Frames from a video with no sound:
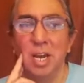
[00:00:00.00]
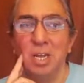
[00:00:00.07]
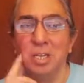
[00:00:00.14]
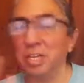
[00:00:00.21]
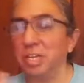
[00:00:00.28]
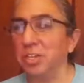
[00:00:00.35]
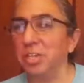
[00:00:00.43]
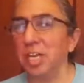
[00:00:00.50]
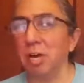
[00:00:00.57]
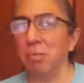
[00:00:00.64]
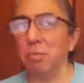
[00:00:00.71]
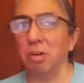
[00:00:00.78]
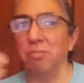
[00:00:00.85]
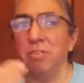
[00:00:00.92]
The other thing I
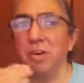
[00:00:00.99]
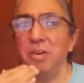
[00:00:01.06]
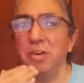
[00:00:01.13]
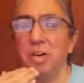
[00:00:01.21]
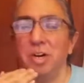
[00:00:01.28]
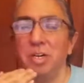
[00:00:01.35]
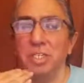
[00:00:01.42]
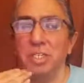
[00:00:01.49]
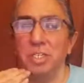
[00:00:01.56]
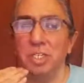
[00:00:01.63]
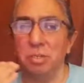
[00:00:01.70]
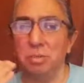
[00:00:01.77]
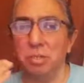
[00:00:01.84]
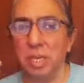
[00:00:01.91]
work very hard to
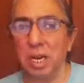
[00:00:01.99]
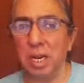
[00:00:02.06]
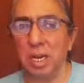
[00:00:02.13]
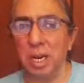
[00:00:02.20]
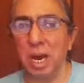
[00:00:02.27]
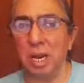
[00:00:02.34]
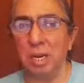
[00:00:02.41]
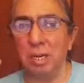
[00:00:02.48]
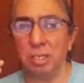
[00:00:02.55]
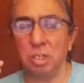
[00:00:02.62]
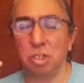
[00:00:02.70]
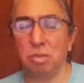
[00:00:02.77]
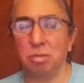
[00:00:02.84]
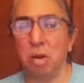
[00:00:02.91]
do is I
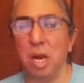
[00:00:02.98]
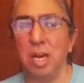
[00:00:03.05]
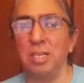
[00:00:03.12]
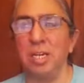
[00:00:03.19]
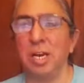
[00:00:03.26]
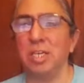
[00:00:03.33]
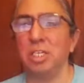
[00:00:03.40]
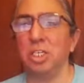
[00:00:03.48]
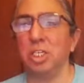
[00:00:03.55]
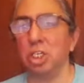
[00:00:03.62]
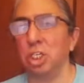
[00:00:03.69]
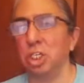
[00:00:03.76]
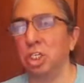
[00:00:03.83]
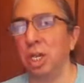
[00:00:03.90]
try not to
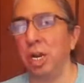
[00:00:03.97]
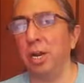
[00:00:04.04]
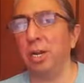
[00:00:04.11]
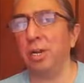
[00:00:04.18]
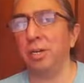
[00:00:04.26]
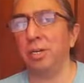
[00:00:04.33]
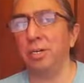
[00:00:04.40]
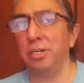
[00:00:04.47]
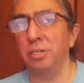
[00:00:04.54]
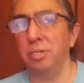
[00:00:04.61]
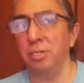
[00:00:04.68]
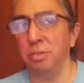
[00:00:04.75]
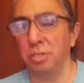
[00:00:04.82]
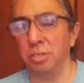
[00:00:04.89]
share
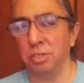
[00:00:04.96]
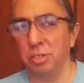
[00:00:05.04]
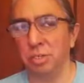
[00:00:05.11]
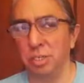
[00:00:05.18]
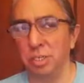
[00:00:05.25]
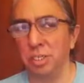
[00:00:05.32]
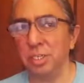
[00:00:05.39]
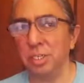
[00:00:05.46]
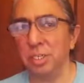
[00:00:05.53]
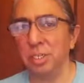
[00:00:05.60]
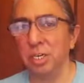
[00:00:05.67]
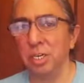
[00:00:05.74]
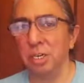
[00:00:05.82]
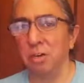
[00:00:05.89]
news stories
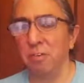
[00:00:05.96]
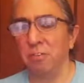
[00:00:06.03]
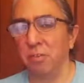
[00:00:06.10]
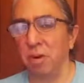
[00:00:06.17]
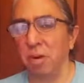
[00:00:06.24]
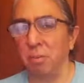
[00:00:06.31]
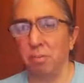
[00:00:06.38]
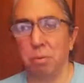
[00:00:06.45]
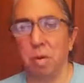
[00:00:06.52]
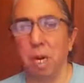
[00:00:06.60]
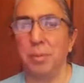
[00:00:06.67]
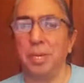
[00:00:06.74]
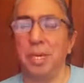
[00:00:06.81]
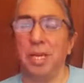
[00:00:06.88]
from
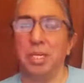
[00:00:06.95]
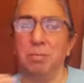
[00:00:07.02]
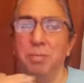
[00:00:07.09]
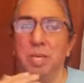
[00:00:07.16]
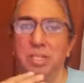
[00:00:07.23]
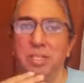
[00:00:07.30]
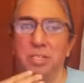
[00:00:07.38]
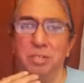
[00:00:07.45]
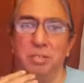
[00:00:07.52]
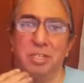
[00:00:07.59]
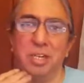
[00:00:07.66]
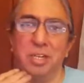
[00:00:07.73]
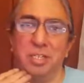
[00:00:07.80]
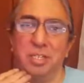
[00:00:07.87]
propaganda-based news
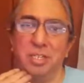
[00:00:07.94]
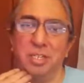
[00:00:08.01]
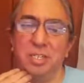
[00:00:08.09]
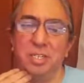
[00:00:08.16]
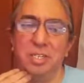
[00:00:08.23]
sites.